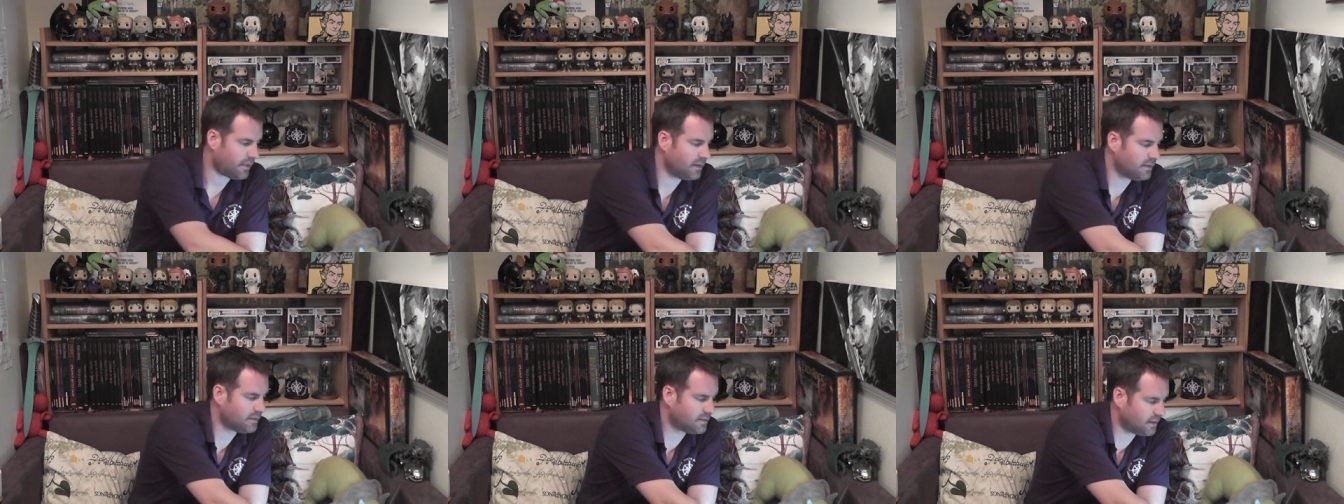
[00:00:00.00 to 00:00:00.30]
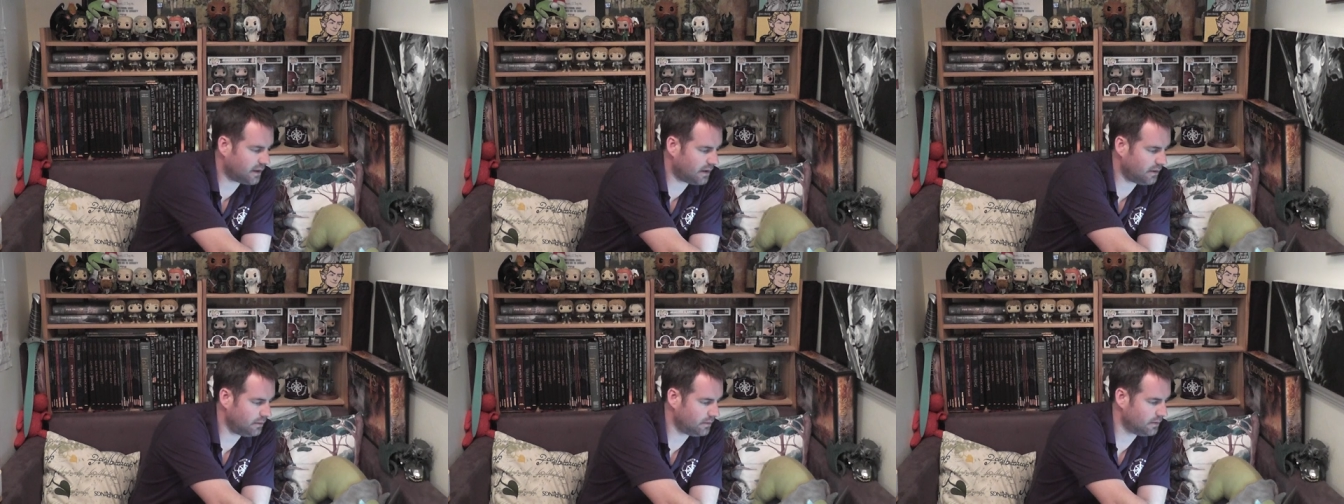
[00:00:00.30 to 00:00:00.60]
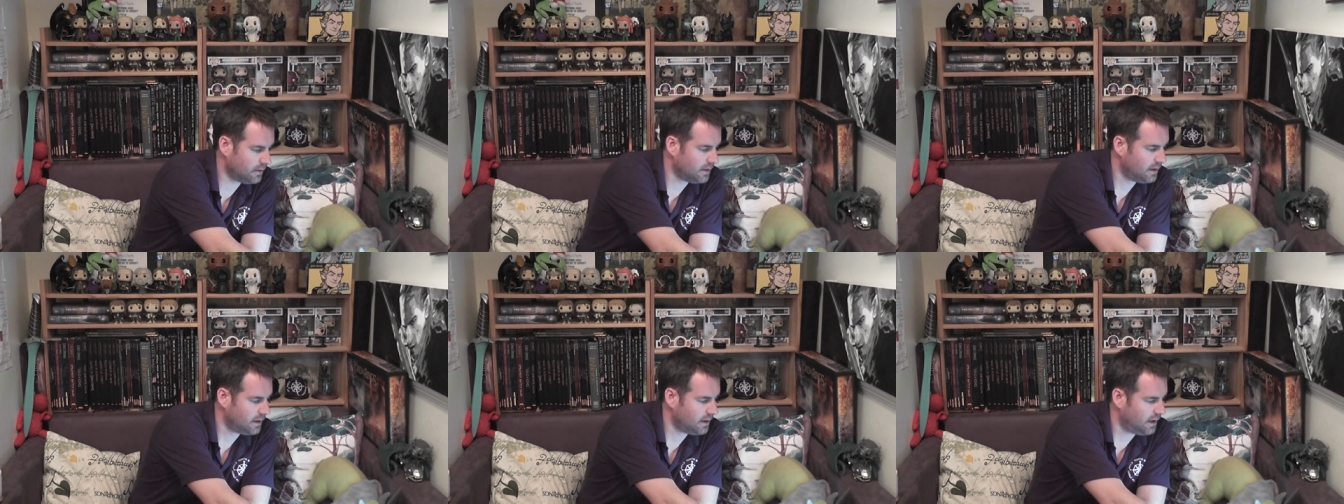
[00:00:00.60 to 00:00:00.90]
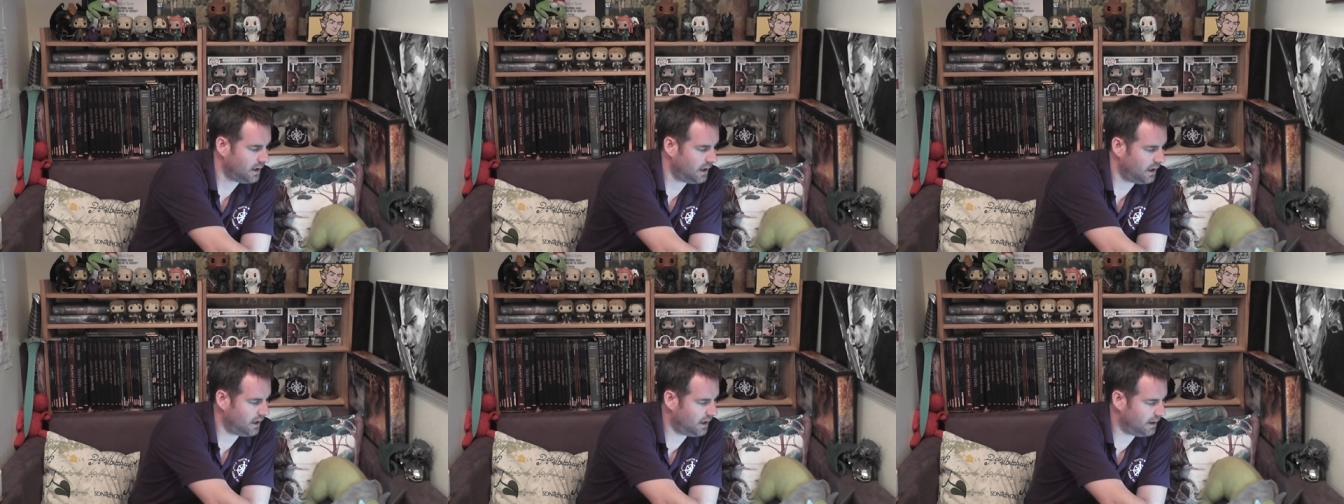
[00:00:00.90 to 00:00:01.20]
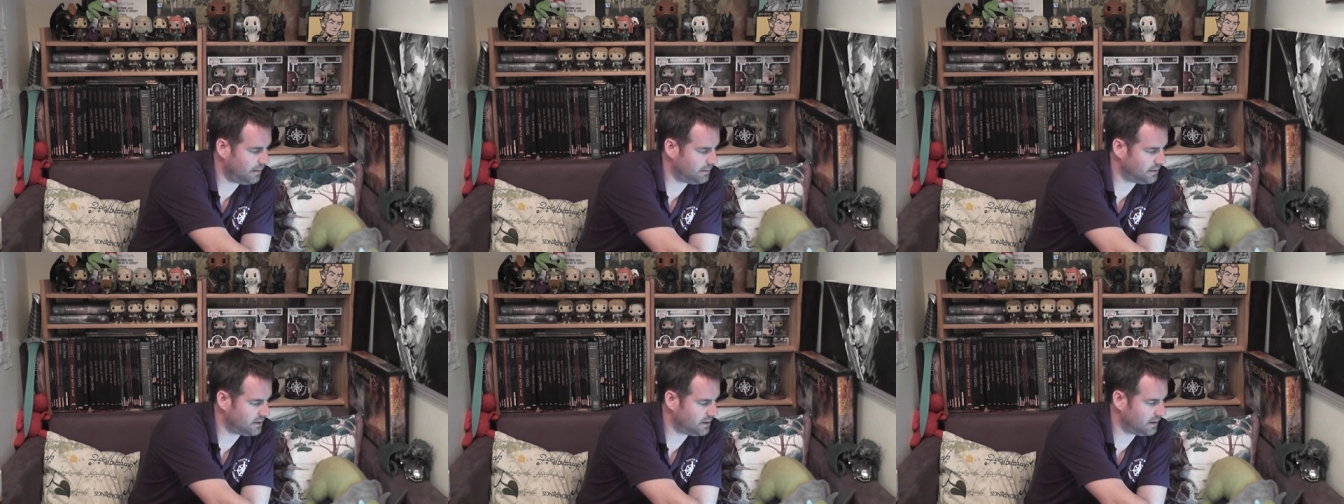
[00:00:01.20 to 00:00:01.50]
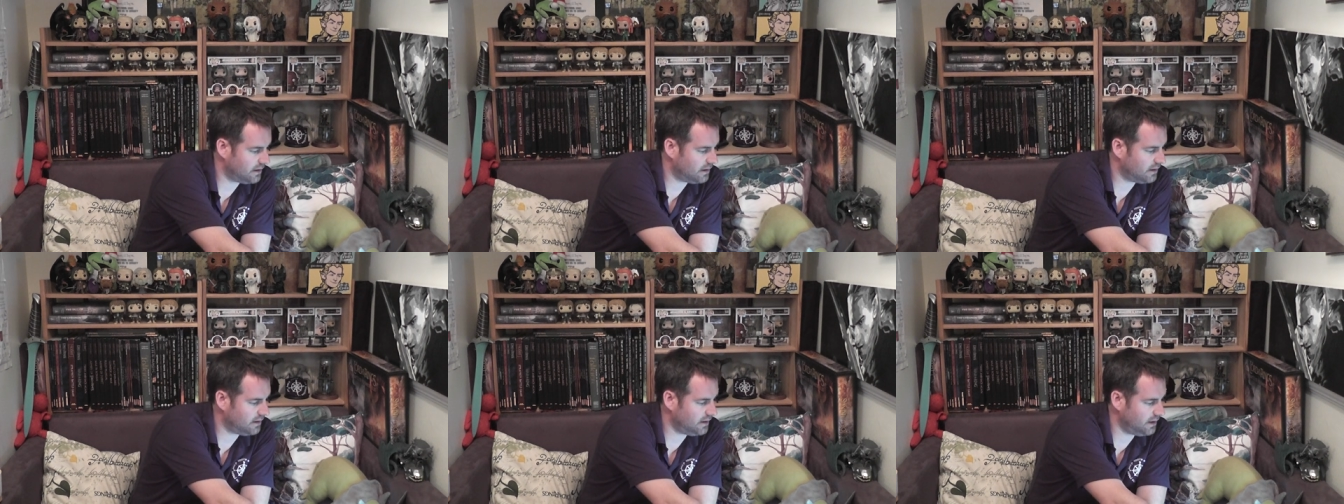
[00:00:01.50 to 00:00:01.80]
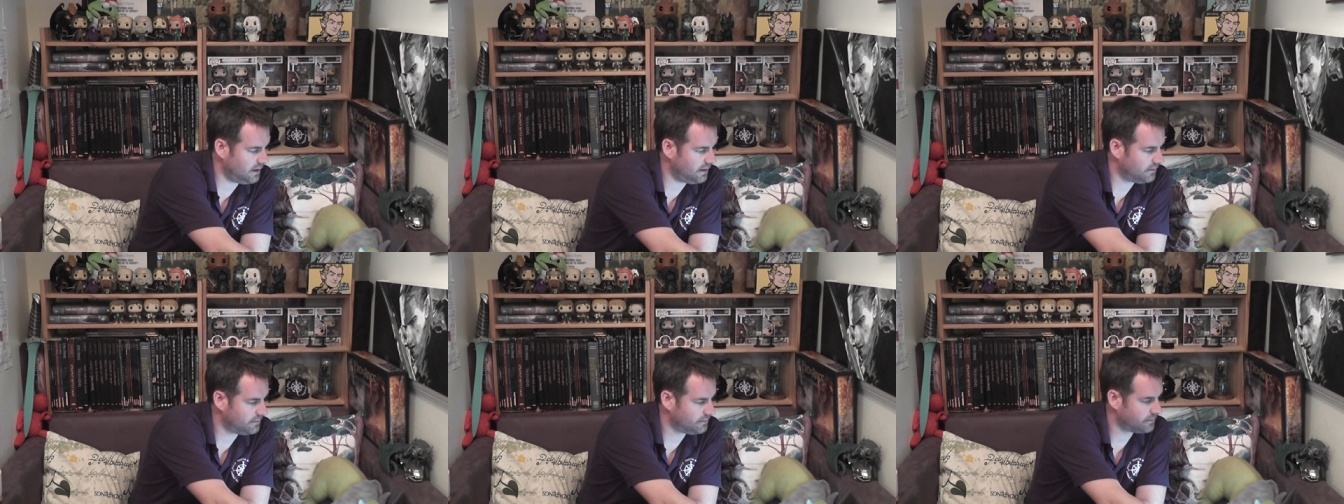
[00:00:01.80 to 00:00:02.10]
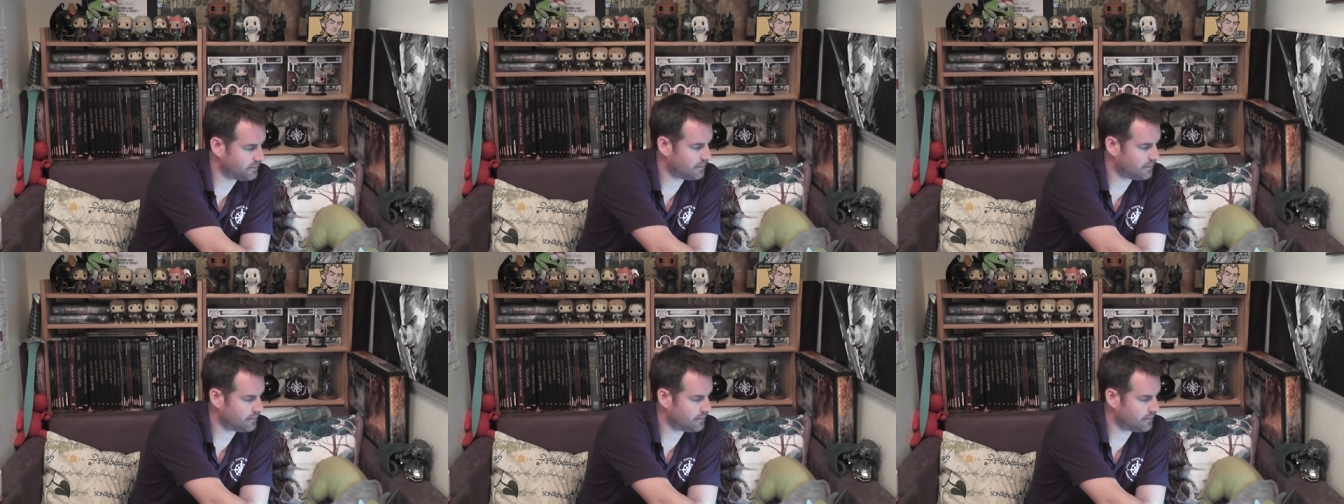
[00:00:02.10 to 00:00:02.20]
So um, July,